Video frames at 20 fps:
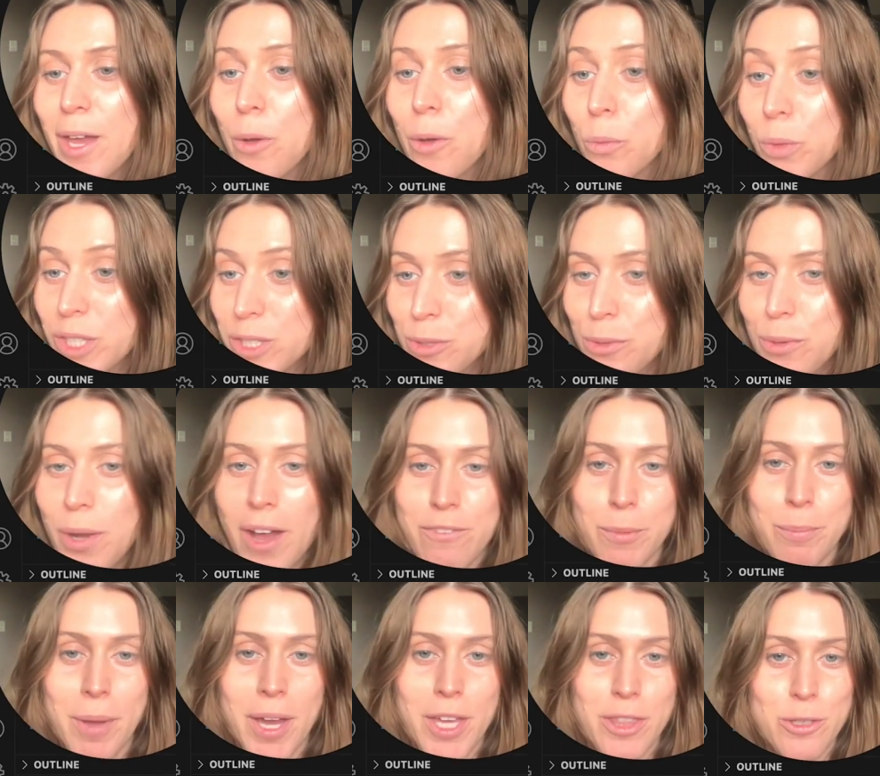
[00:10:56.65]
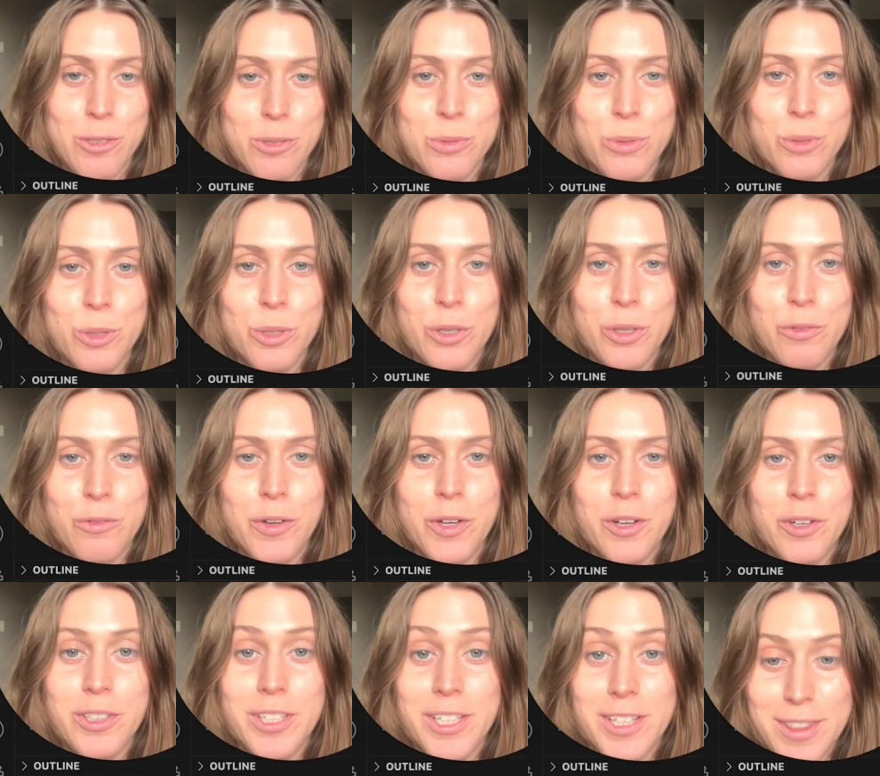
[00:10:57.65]
We do have a Python tool
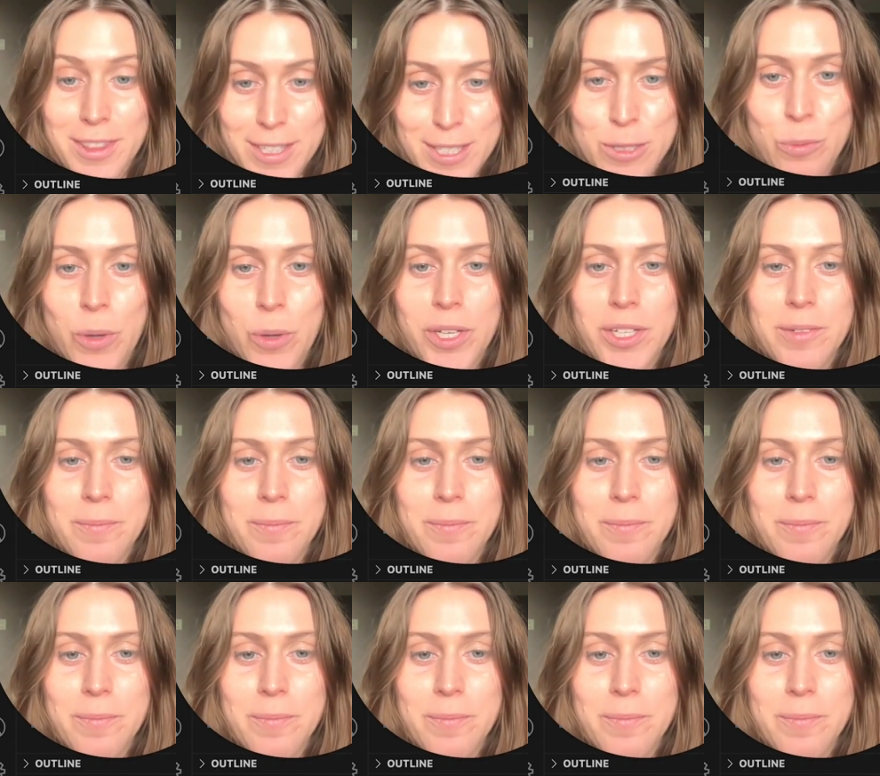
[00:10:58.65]
configured in this one.